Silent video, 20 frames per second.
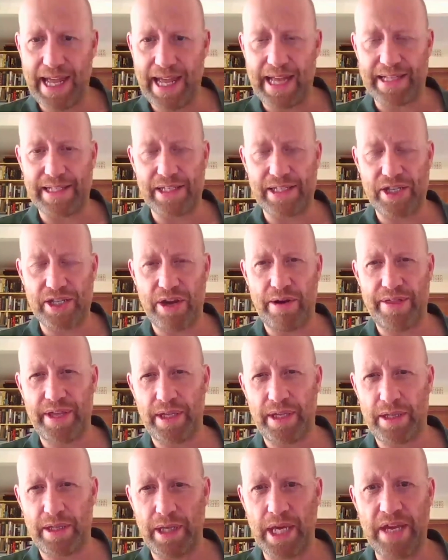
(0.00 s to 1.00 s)
And so I think
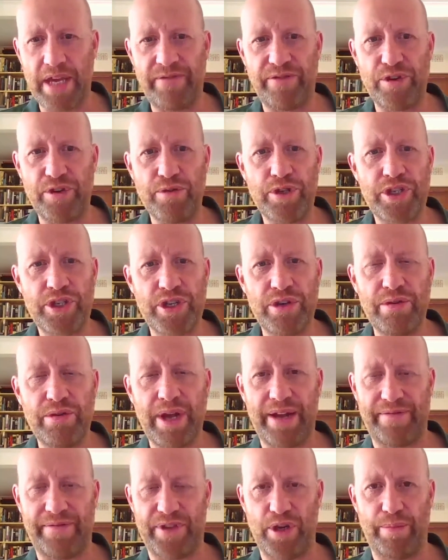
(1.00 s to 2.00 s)
that if you do have
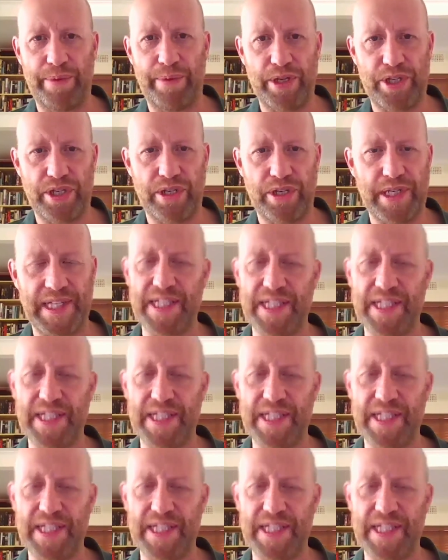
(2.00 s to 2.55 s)
the opportunity to